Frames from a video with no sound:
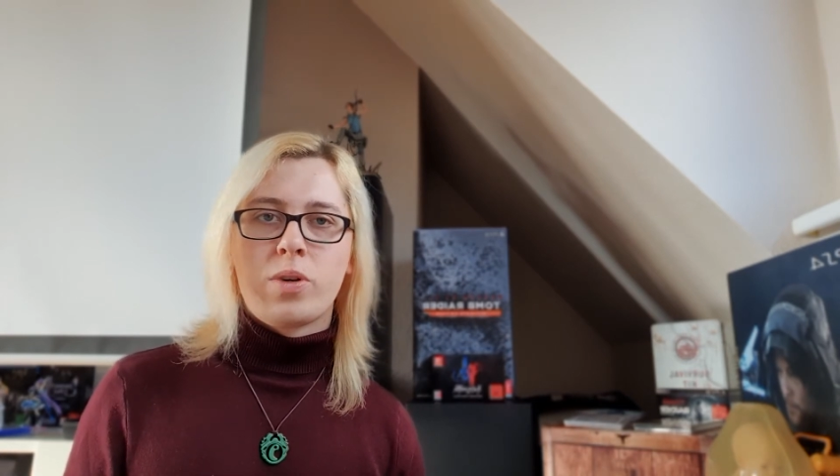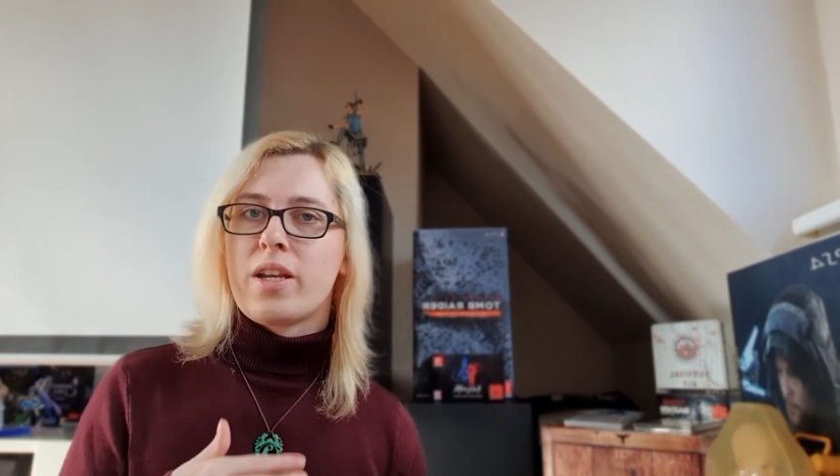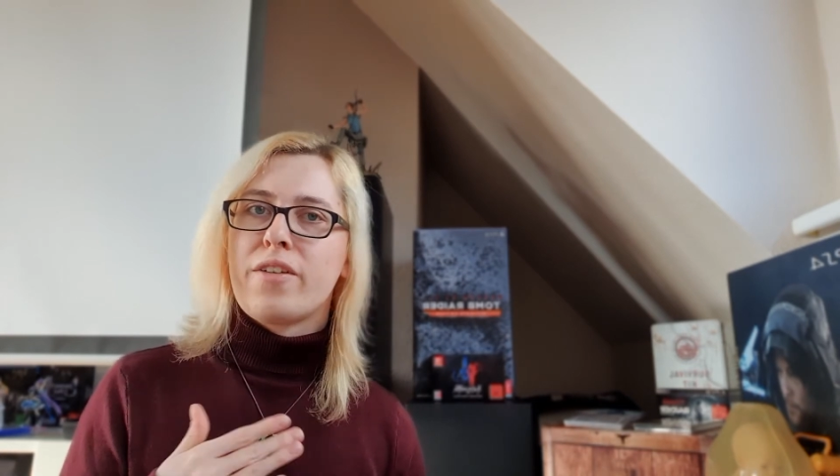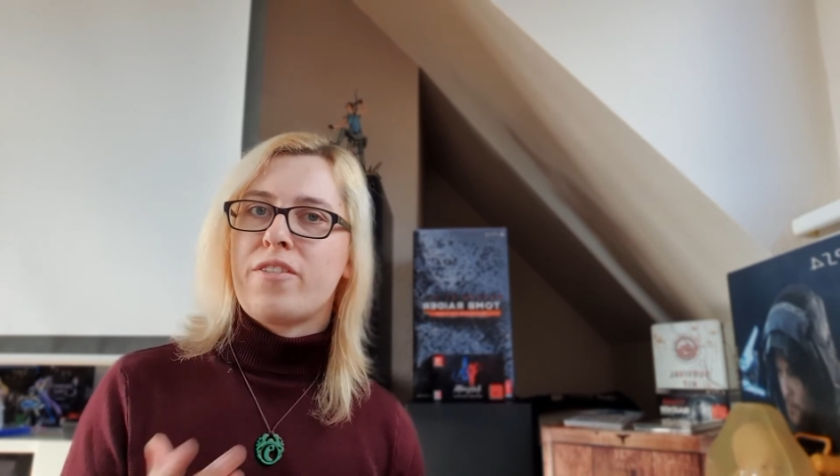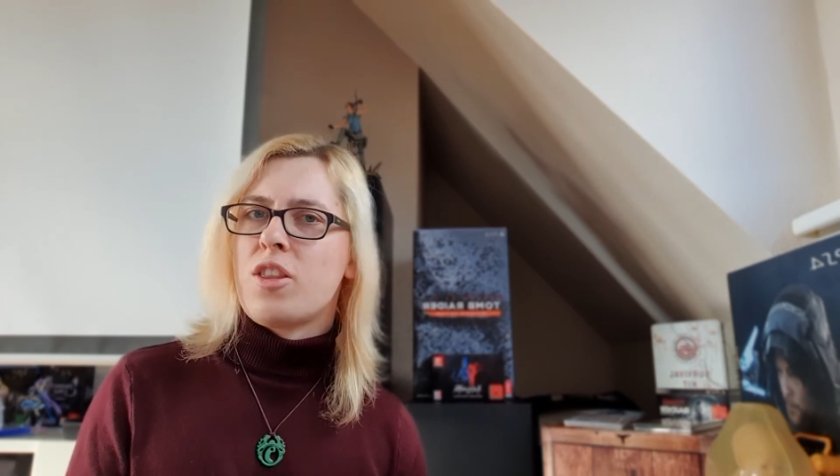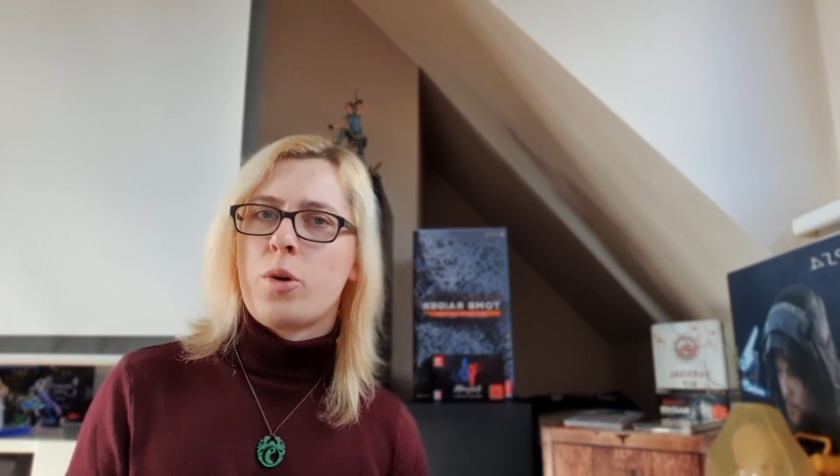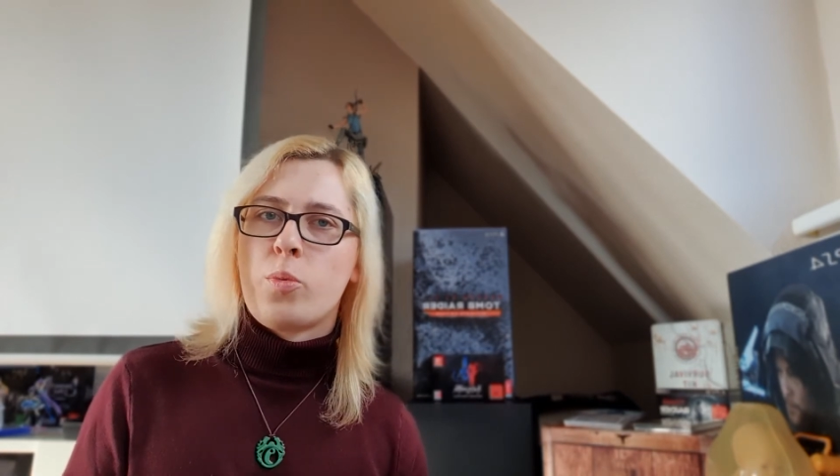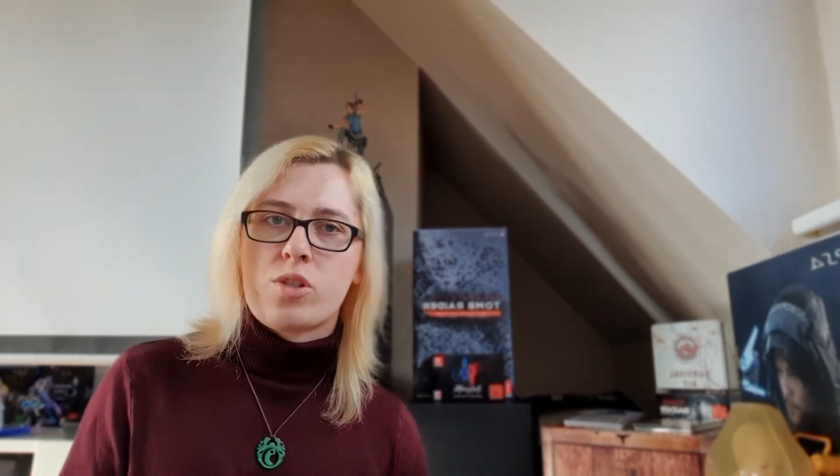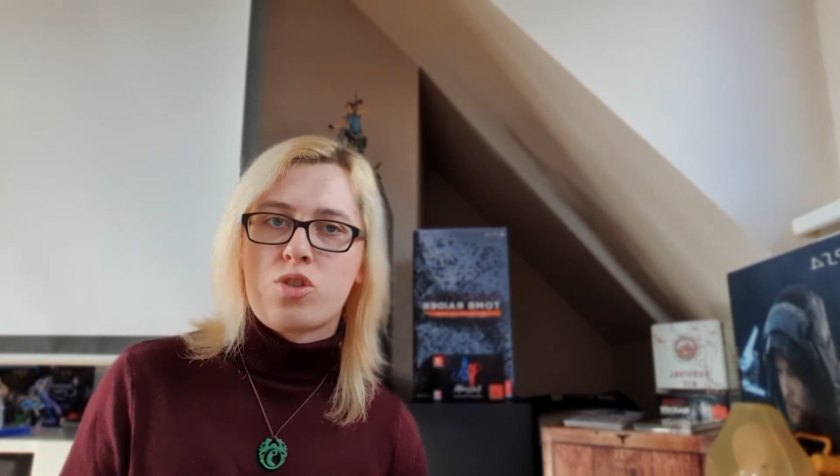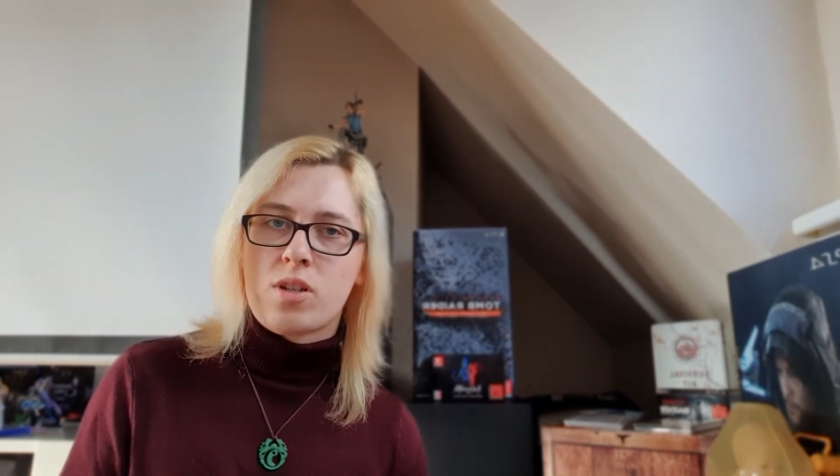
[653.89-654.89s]
even though it was
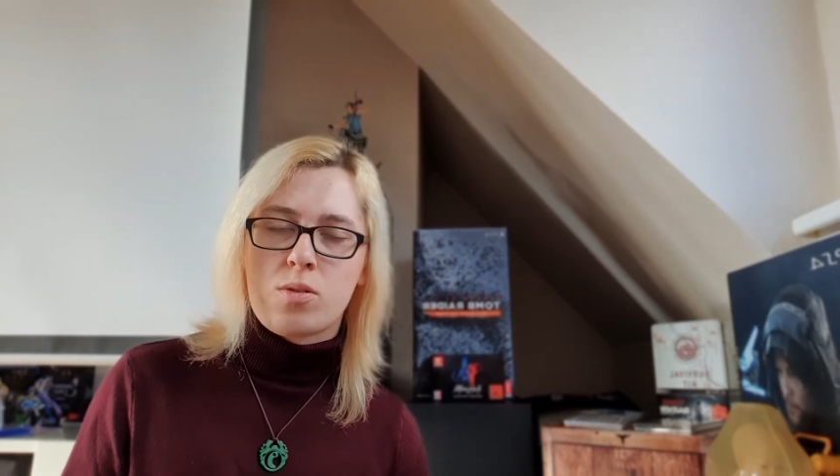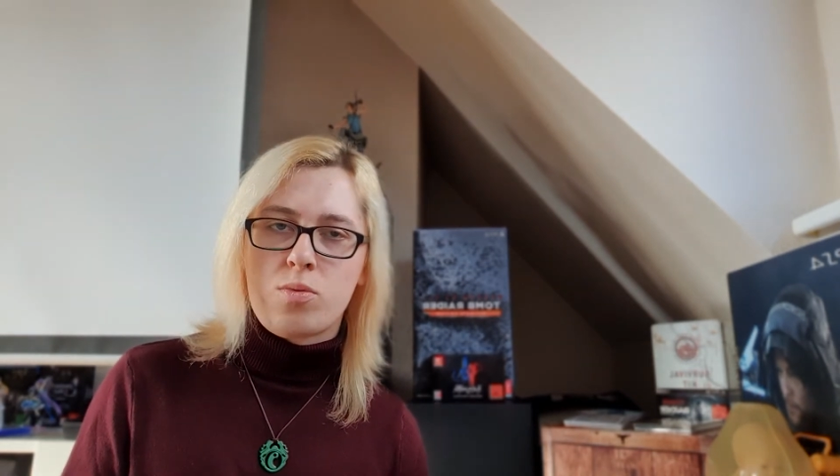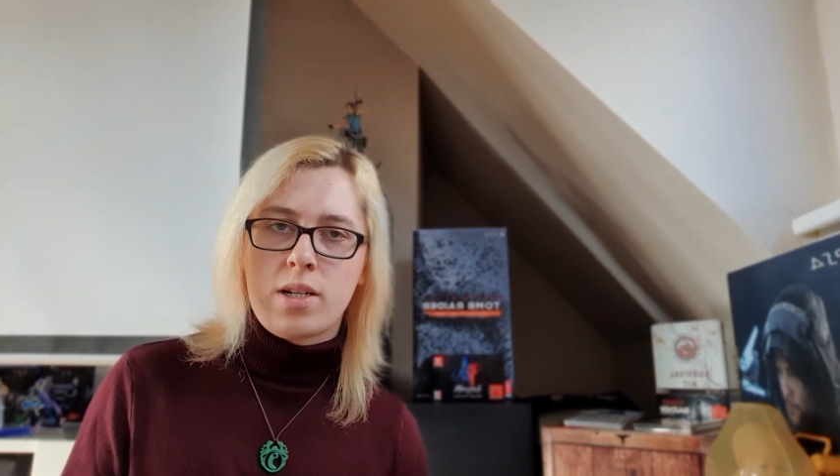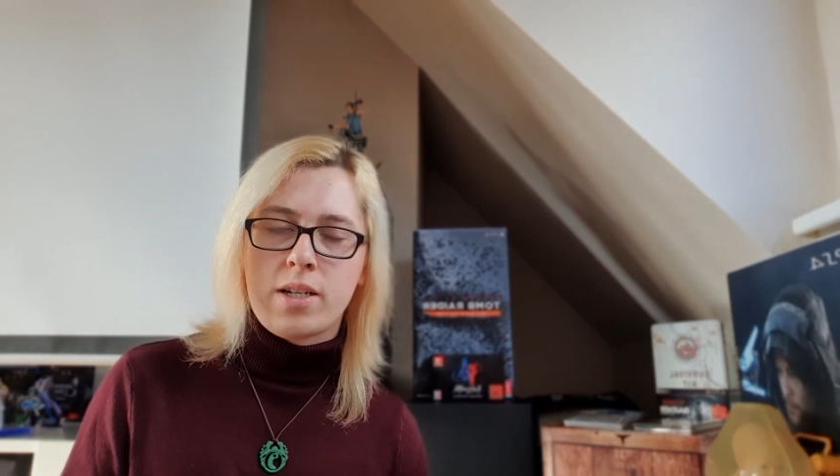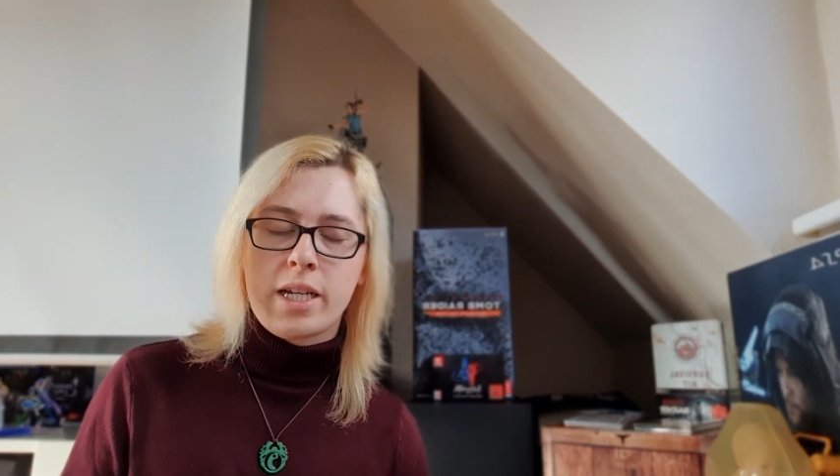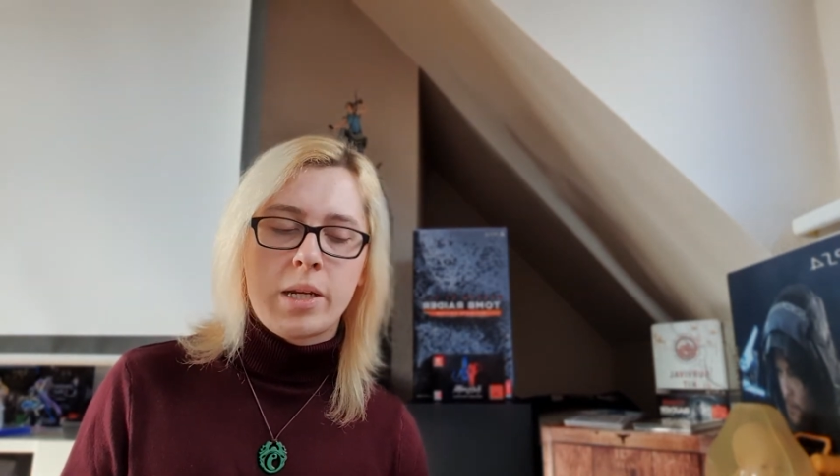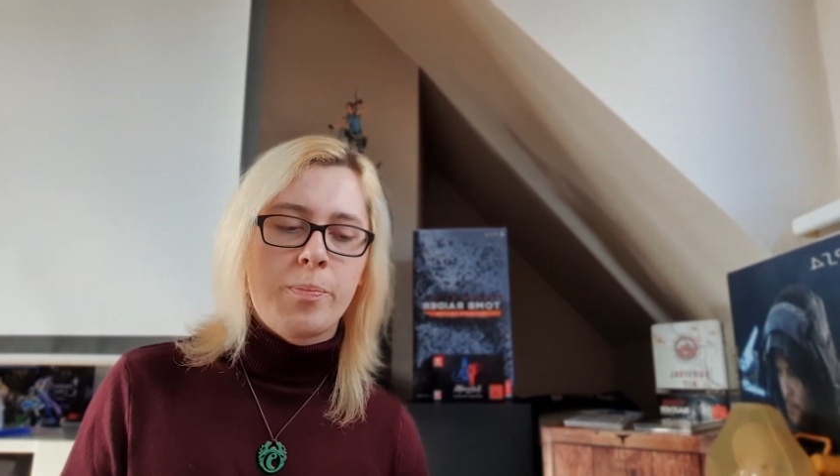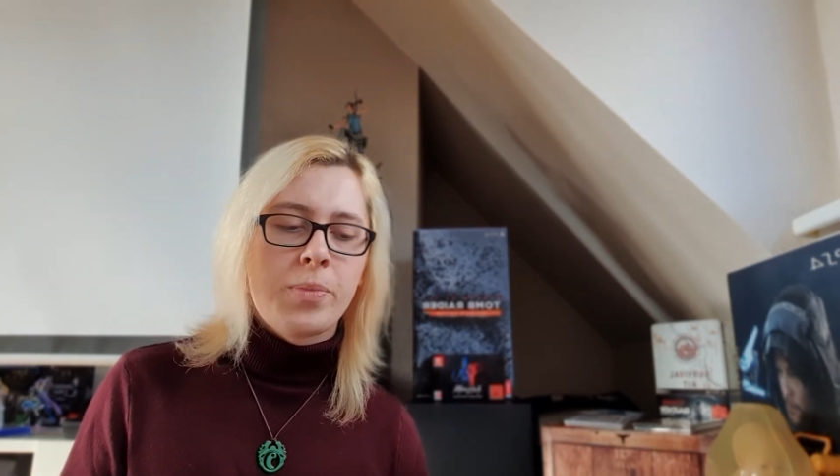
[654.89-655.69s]
just a running game.